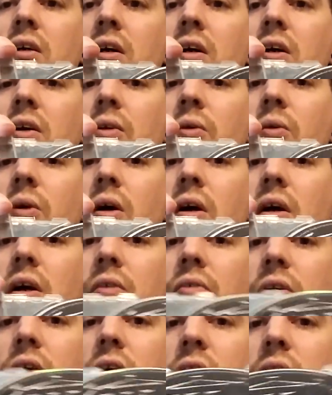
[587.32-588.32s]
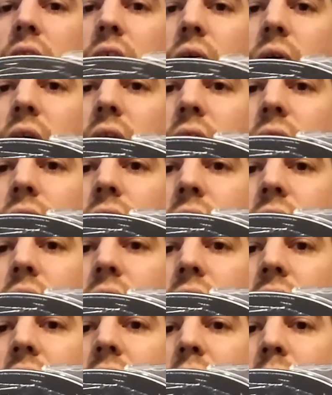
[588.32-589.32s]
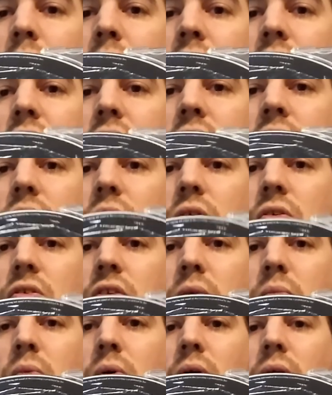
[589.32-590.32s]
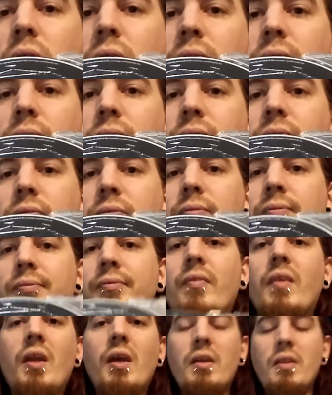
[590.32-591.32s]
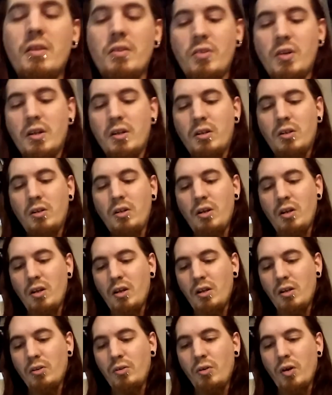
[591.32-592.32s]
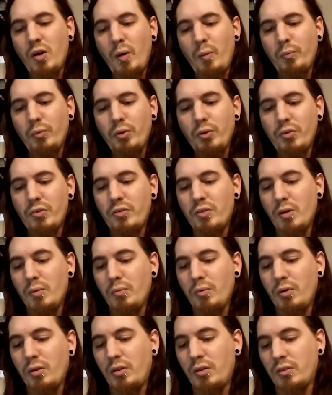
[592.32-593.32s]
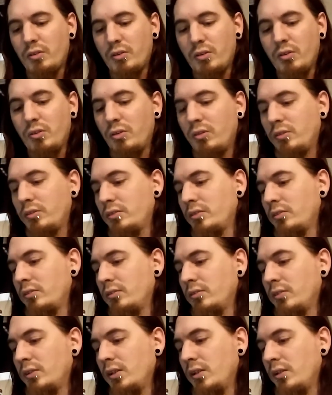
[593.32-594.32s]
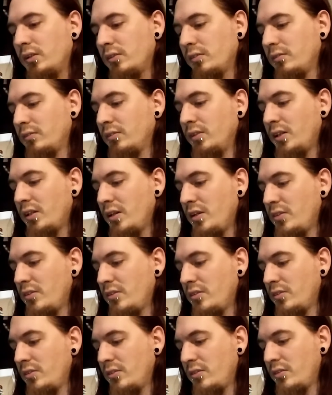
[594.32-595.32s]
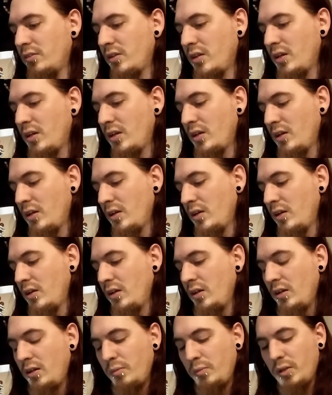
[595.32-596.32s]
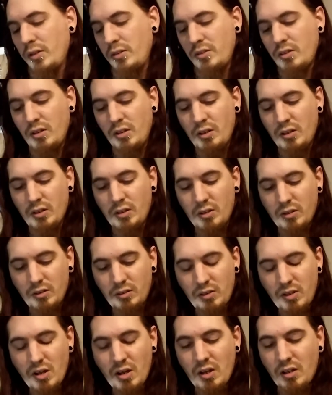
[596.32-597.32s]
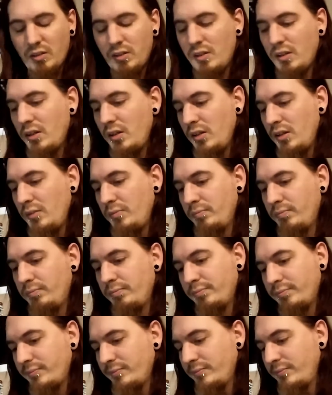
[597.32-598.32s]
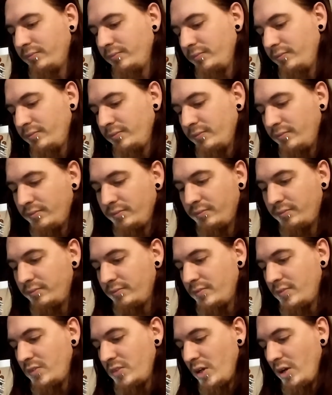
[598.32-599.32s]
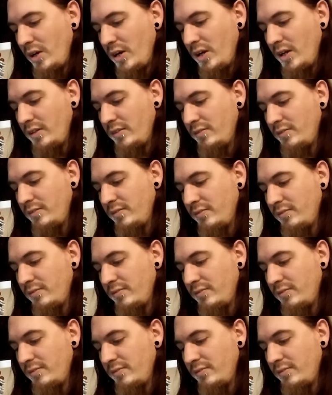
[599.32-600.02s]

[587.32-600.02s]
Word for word: I don't know why every Cradle Filth album has a new symbol. It's like, hey, new album, new symbol. Cool. I don't know, I guess. But, uh, yeah, um, it's alright.